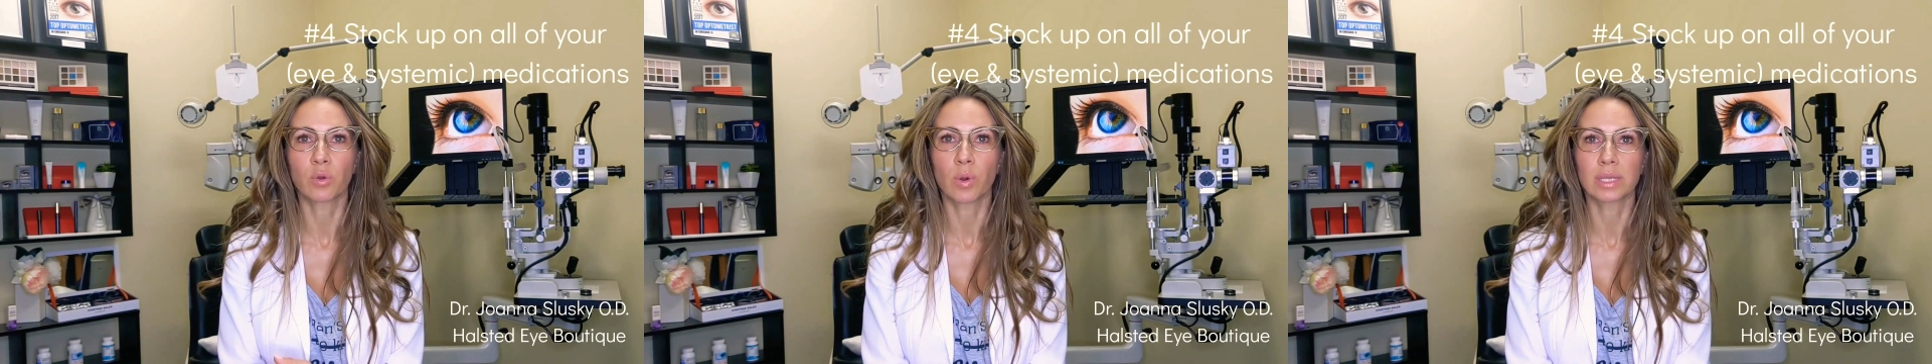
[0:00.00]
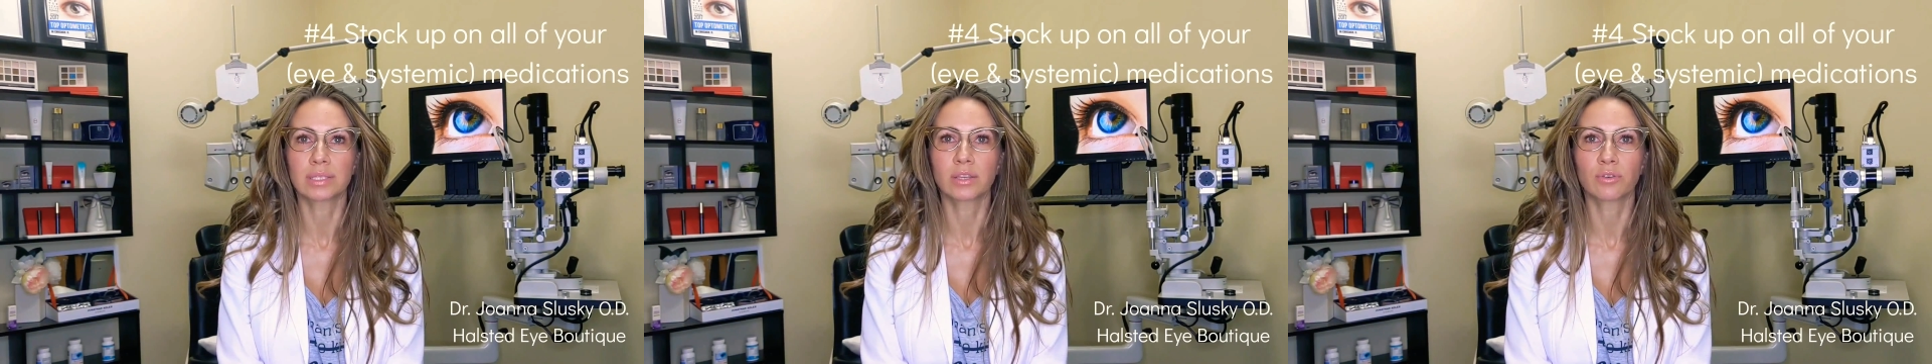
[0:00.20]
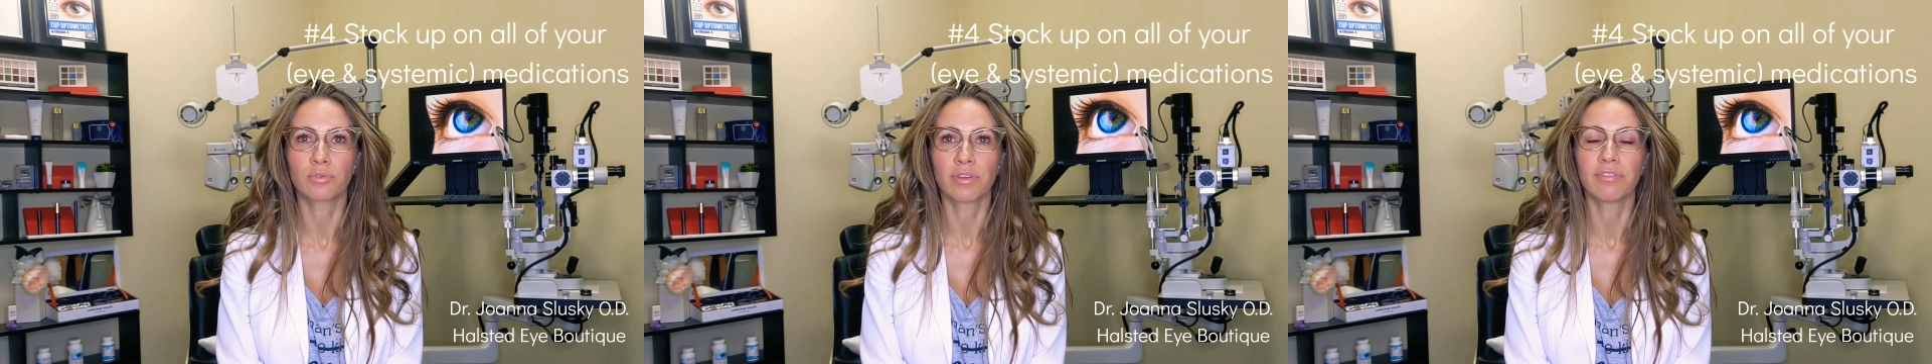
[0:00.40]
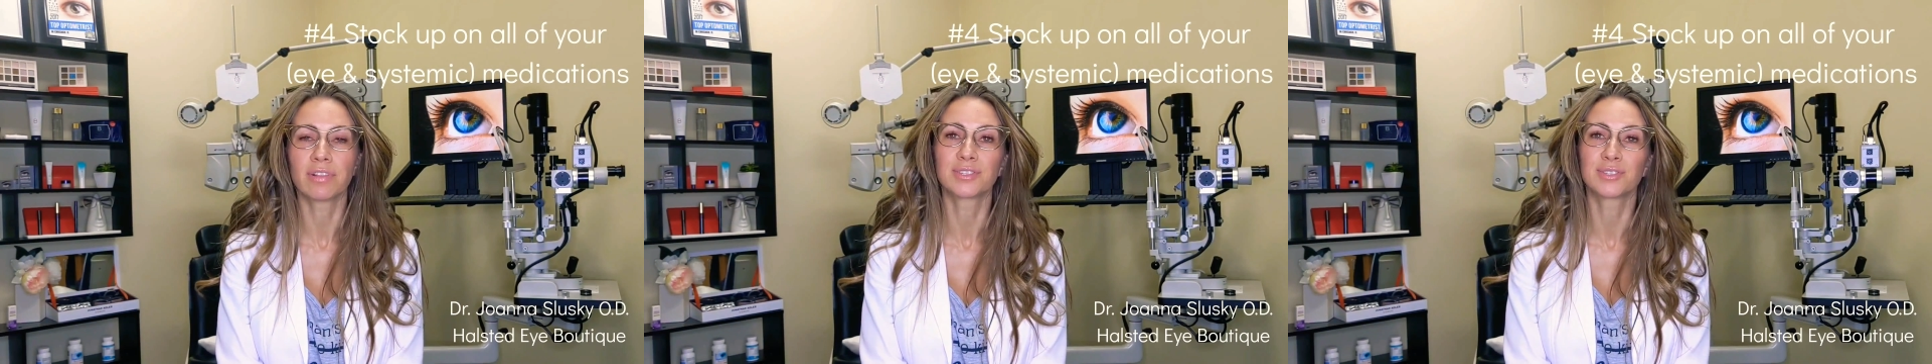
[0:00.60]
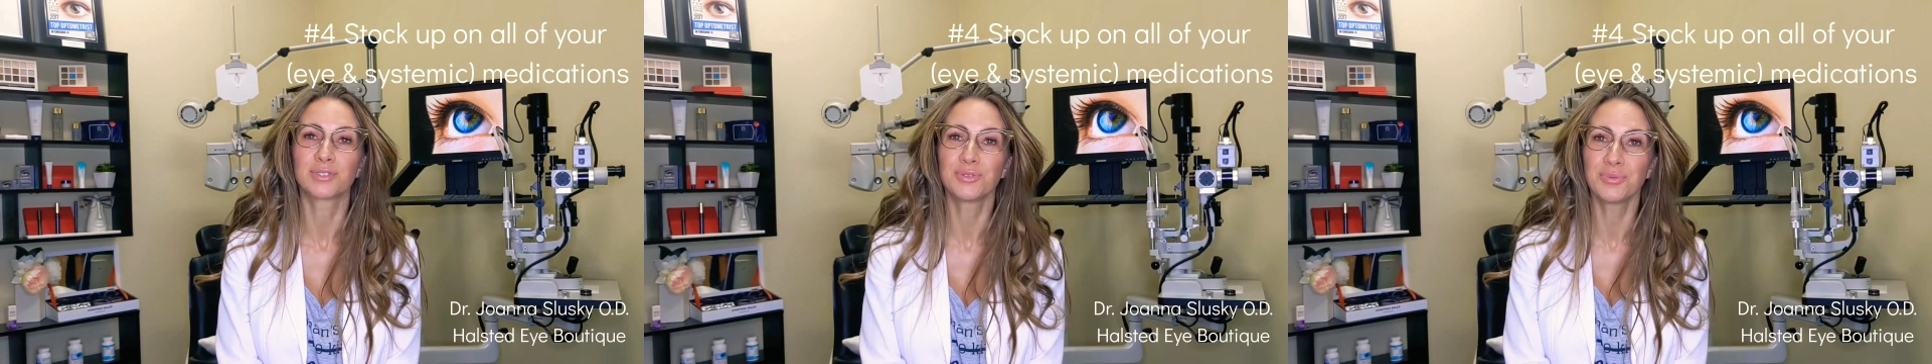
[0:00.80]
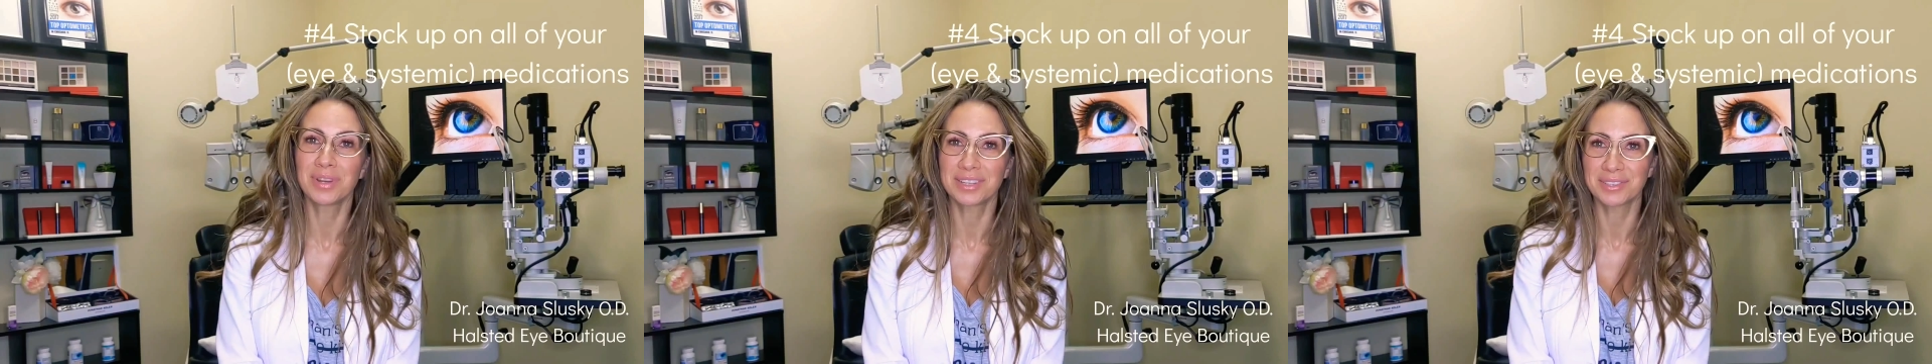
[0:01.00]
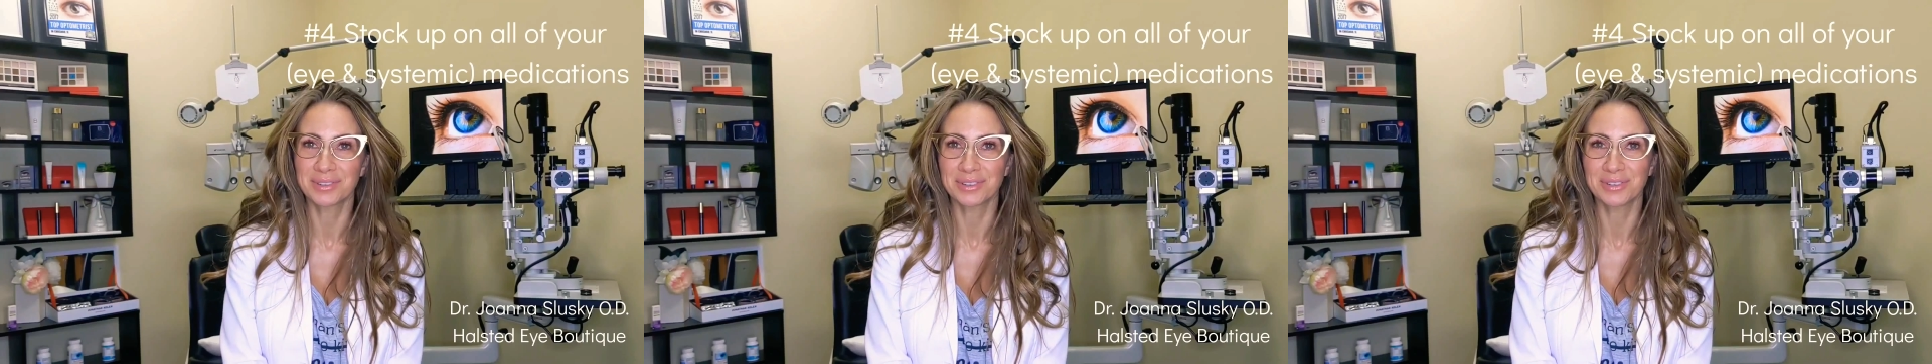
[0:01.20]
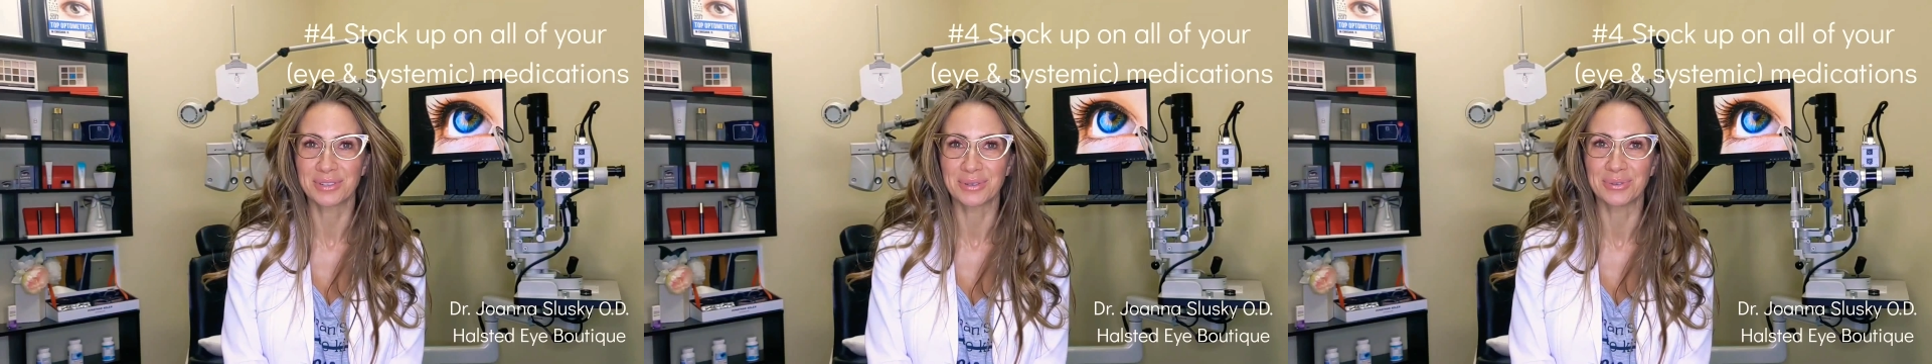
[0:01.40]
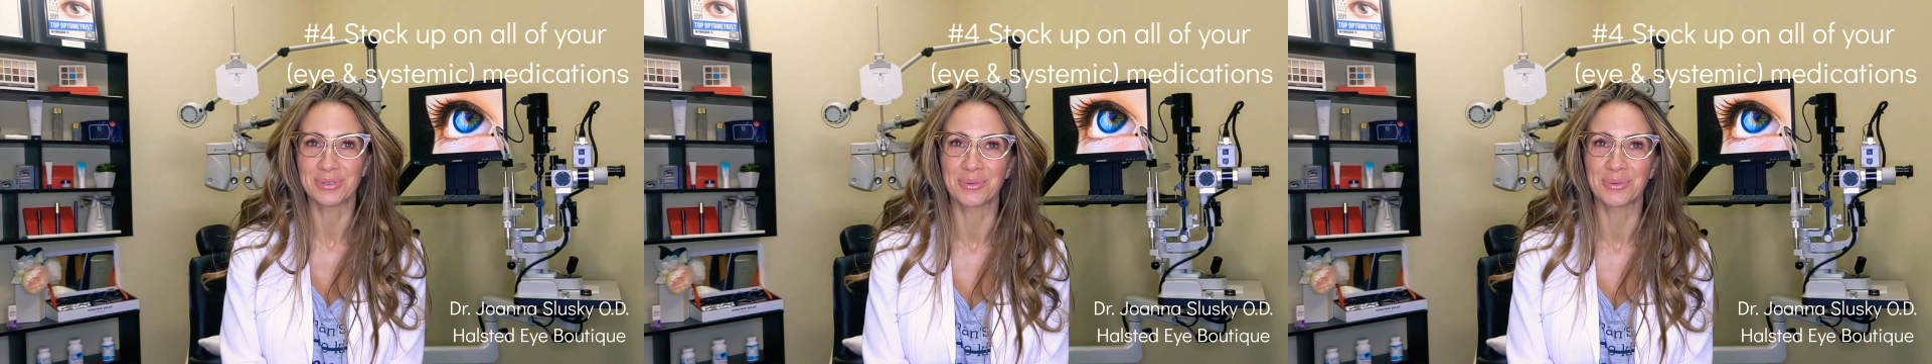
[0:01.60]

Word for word: request the refill as soon as you're due.